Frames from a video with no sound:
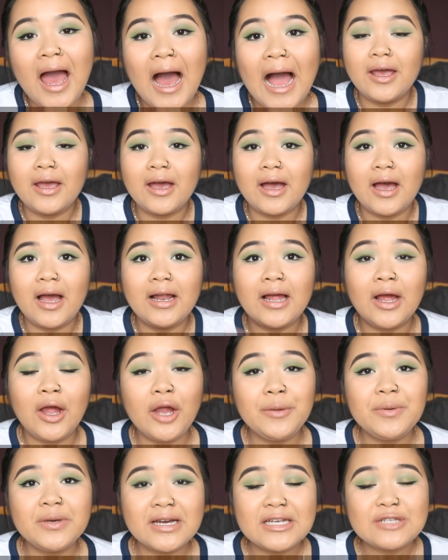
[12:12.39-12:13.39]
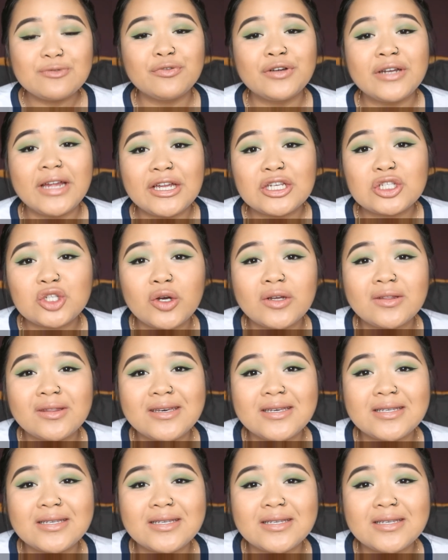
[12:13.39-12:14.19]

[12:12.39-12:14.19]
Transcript: I hope you guys really enjoyed